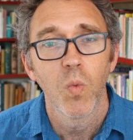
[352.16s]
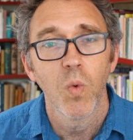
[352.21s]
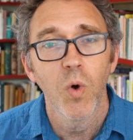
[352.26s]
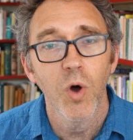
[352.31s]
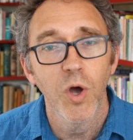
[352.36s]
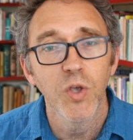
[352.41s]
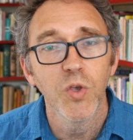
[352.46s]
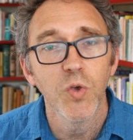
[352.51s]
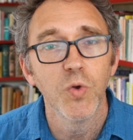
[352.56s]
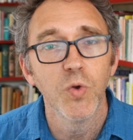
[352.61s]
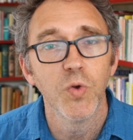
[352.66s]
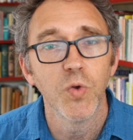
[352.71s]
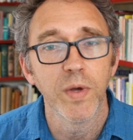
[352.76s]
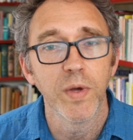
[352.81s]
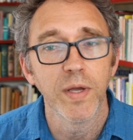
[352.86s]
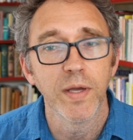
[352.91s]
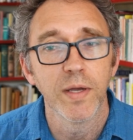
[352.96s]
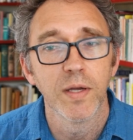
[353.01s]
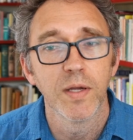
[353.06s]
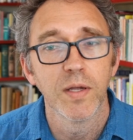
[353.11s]
what are you
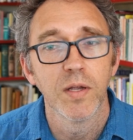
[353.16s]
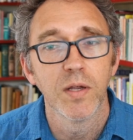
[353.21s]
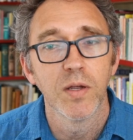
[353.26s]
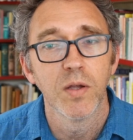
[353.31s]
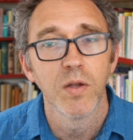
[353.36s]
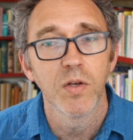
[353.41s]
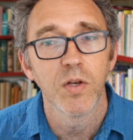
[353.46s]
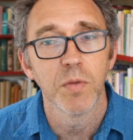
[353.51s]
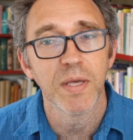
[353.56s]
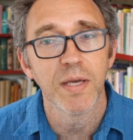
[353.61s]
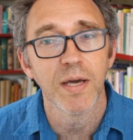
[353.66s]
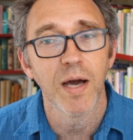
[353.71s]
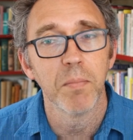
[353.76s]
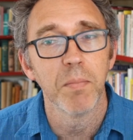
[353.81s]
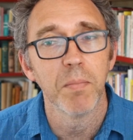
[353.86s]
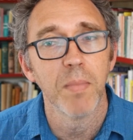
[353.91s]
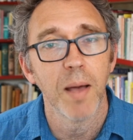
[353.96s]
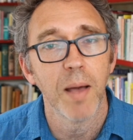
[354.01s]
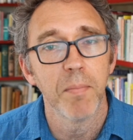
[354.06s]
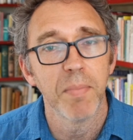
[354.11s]
doing to
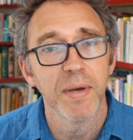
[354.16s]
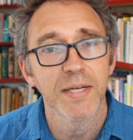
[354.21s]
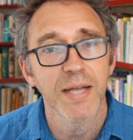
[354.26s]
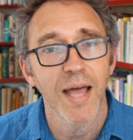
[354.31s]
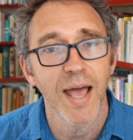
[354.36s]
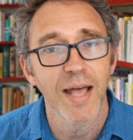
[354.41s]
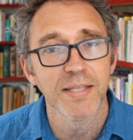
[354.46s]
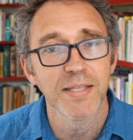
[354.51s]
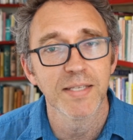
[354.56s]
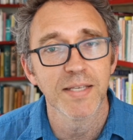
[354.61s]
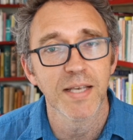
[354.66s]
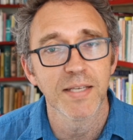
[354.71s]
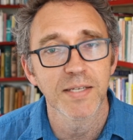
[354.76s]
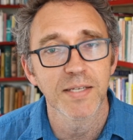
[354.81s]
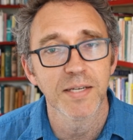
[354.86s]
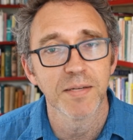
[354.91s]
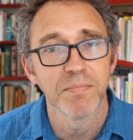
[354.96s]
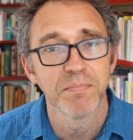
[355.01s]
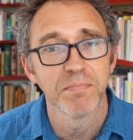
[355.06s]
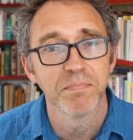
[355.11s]
become a better
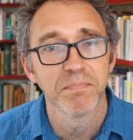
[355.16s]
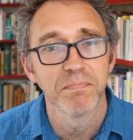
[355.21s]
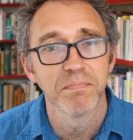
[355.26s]
ancestor?